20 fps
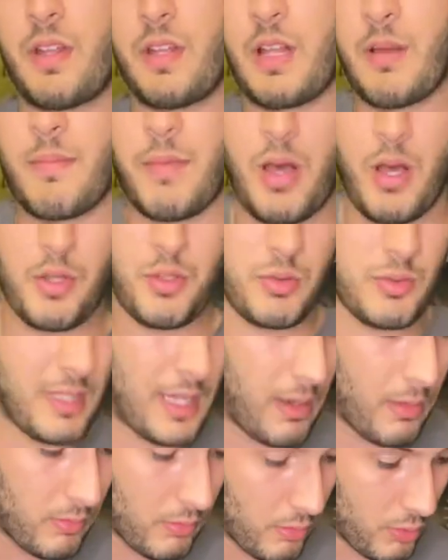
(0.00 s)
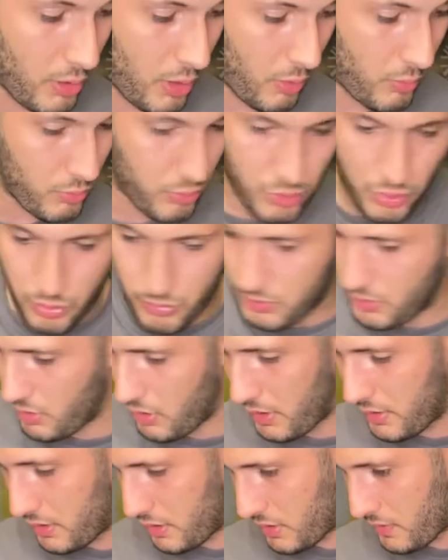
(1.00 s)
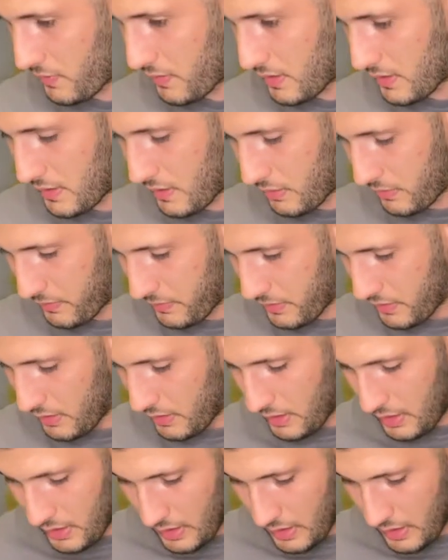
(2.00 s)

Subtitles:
Now Marshalltown don't do a 9-inch Philadelphia.